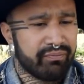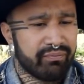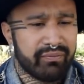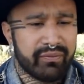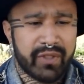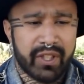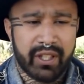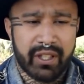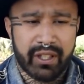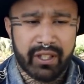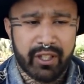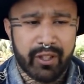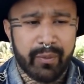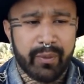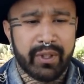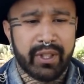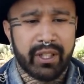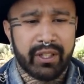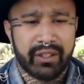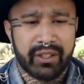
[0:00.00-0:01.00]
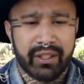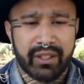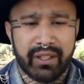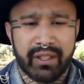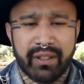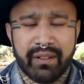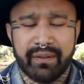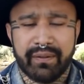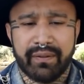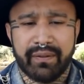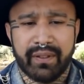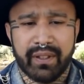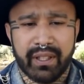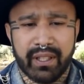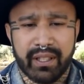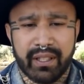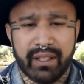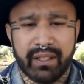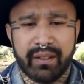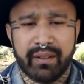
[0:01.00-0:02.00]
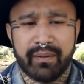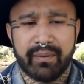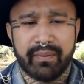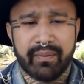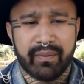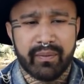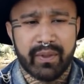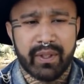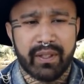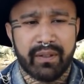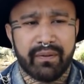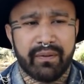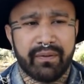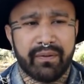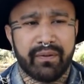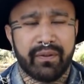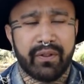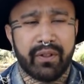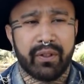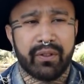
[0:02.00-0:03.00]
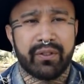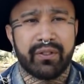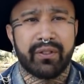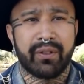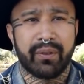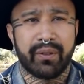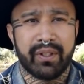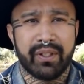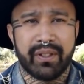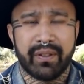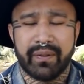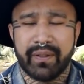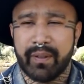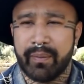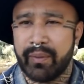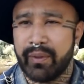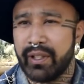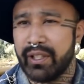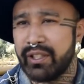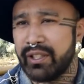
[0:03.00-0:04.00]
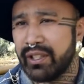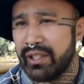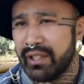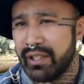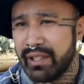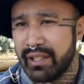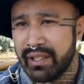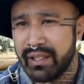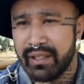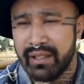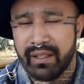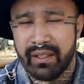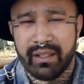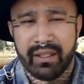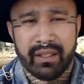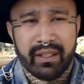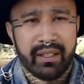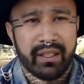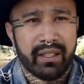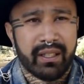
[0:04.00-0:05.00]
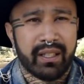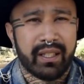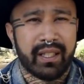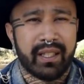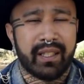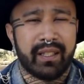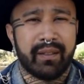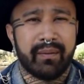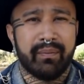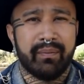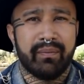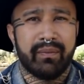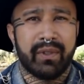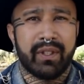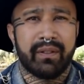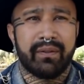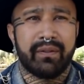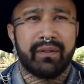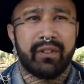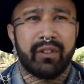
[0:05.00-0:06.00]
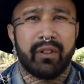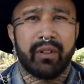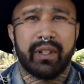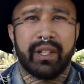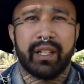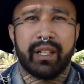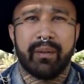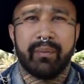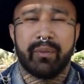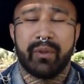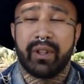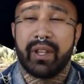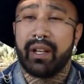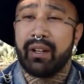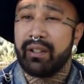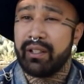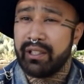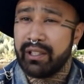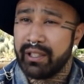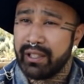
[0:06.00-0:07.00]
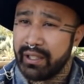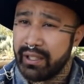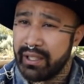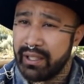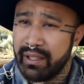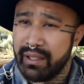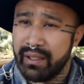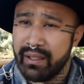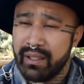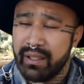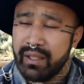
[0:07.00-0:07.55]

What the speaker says: their accumulation of those stories of separation and of growing up without her, and